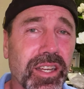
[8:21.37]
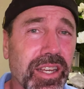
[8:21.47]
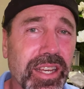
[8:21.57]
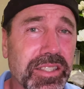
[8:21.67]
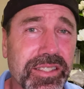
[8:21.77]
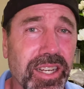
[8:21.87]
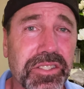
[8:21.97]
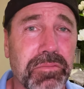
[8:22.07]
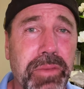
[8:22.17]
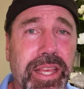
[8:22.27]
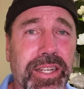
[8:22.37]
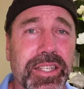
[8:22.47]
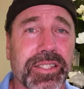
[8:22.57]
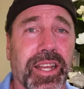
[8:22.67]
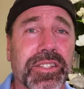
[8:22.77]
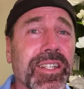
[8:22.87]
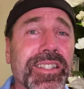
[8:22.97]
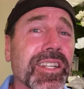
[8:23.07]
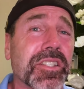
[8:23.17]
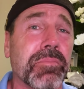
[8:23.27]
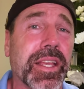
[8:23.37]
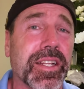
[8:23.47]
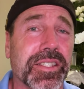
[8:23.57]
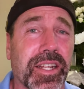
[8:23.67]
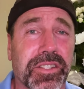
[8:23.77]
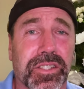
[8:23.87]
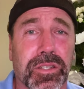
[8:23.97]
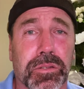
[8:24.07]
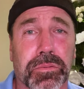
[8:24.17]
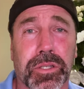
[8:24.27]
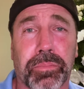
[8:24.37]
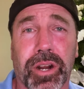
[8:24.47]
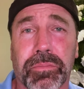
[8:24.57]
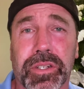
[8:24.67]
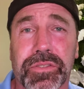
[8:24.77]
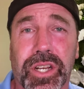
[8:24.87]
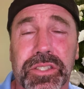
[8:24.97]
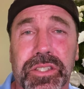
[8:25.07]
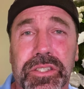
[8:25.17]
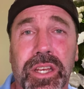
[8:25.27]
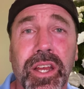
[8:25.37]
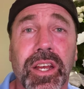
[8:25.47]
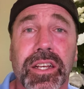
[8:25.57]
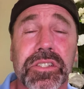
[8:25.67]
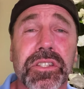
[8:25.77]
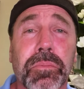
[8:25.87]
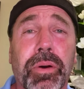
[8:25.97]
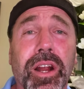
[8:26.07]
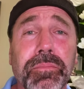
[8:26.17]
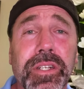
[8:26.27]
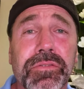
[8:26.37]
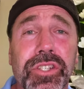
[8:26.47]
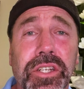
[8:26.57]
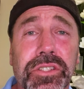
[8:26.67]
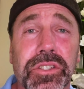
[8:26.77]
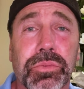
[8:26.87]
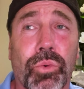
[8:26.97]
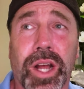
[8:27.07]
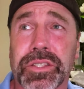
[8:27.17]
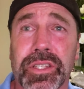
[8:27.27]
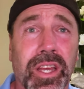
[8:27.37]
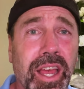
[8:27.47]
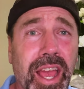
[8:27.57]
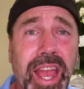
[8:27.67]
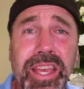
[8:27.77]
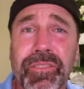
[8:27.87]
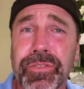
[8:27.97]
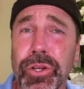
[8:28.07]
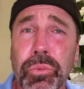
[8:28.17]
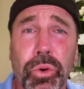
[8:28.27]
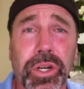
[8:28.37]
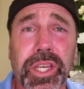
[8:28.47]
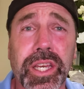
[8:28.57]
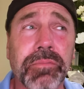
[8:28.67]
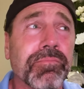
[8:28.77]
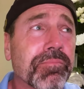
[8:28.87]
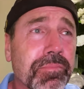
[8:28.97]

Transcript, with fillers: It doesn't make any sense, and it doesn't make any sense to the Department of Justice, because the Department of Justice wants, hey, if you're working,